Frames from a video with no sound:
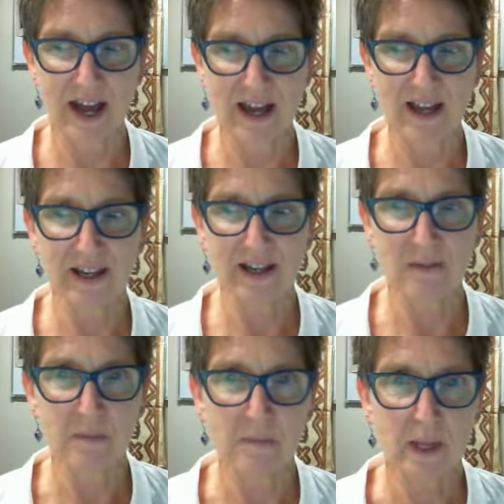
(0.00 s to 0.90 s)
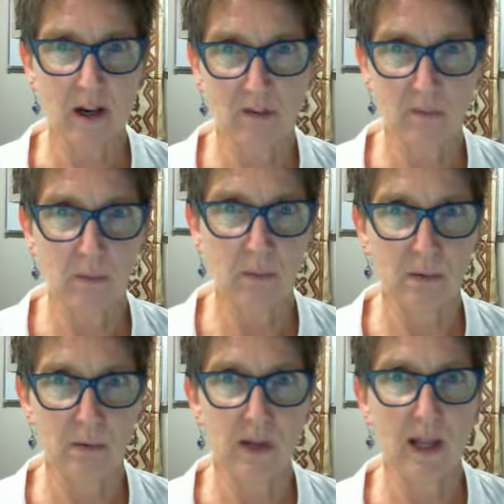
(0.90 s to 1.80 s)
a
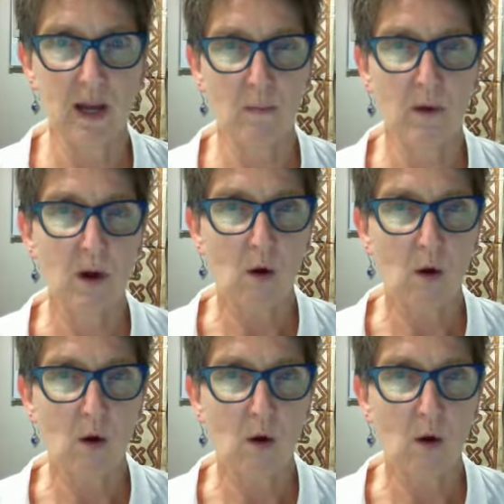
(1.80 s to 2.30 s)
football club,